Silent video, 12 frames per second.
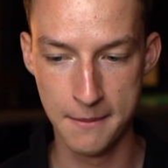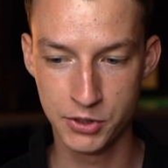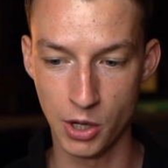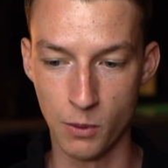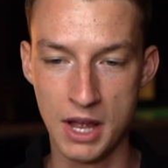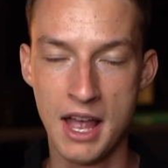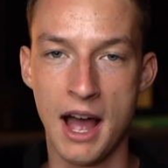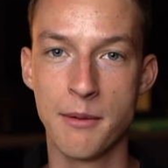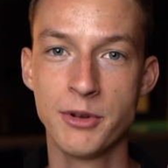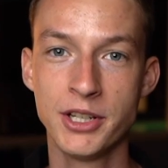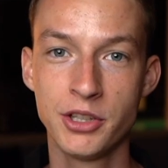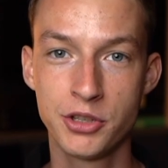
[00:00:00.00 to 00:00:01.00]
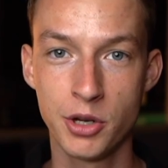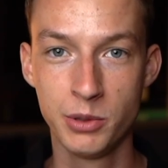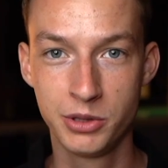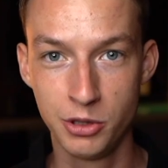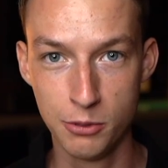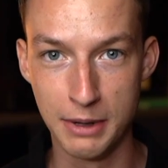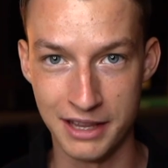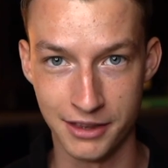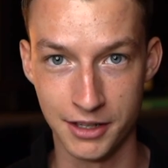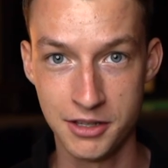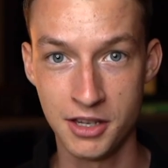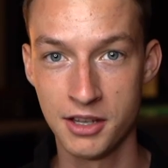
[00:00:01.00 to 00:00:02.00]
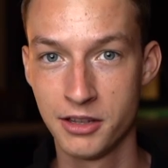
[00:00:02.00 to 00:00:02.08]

So I'm going to show you two methods.